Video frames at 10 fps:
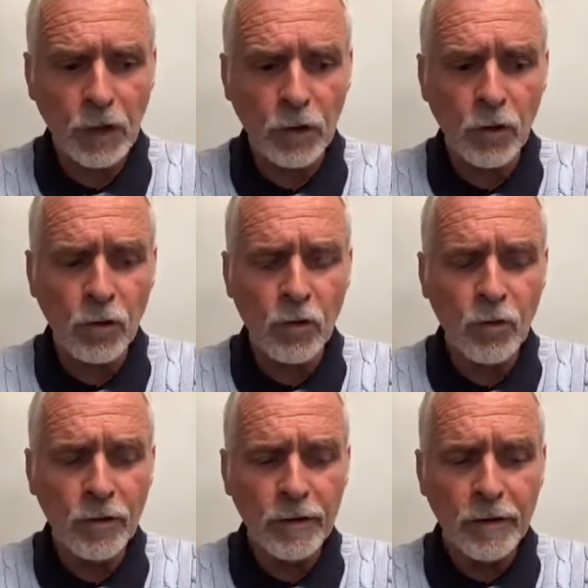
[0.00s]
who
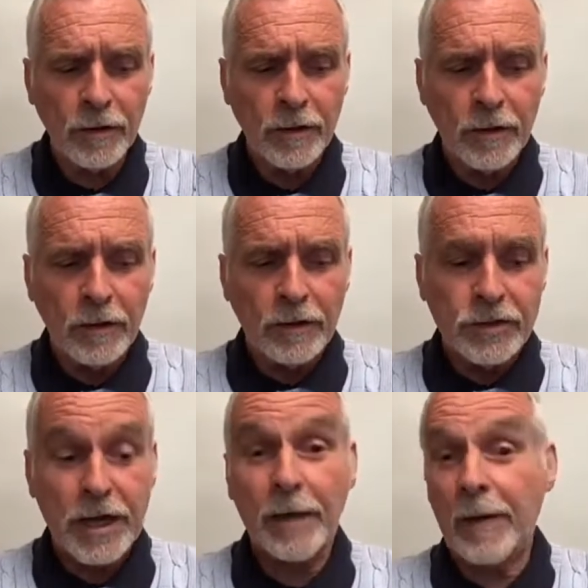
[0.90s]

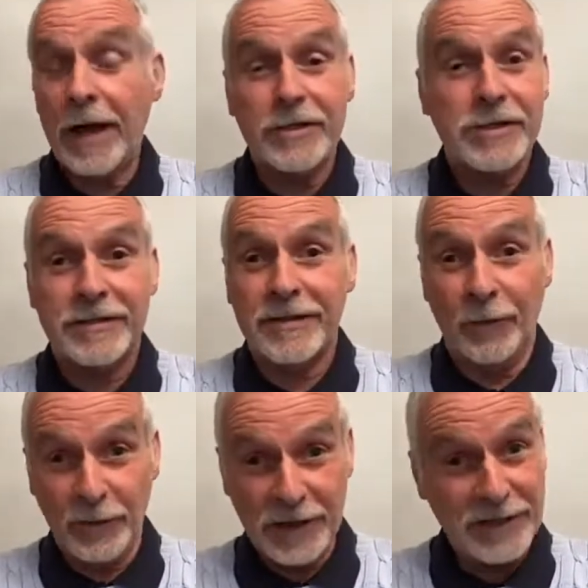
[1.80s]
set about
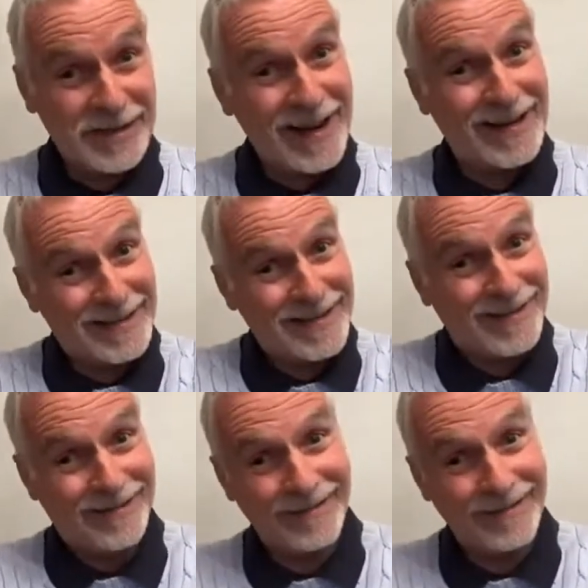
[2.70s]
all these tests.